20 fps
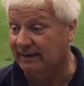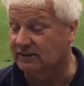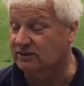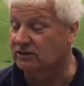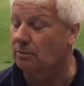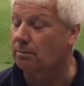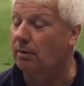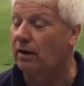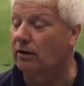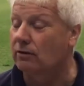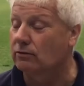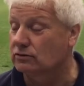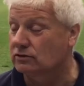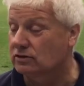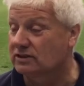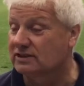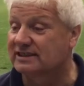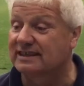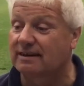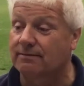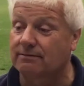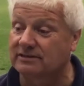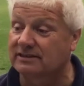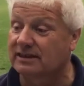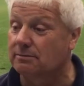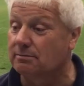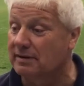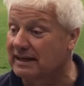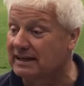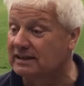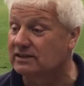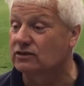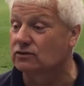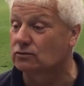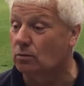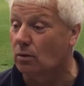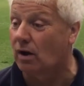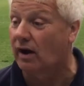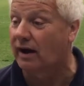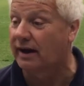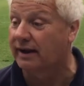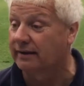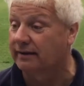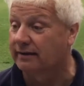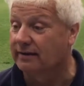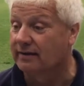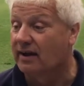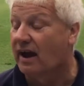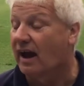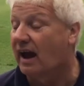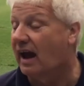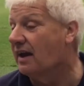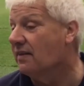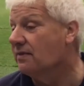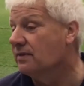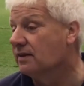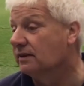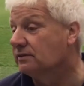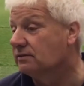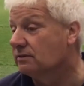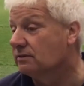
as opposed to 70 metres wide, and